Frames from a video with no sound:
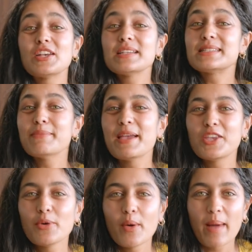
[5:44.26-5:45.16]
just to
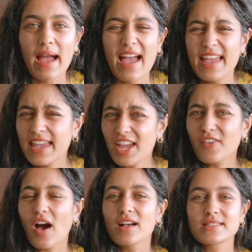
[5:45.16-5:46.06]
make you aware, here
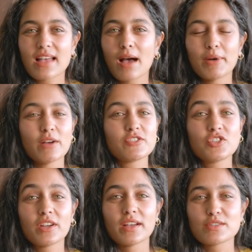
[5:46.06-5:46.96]
are some of
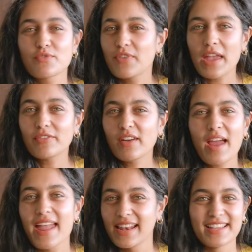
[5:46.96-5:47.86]
sugar's
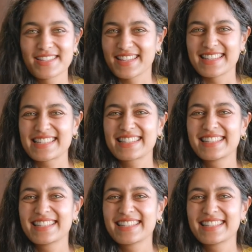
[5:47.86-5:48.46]
favorite aliases.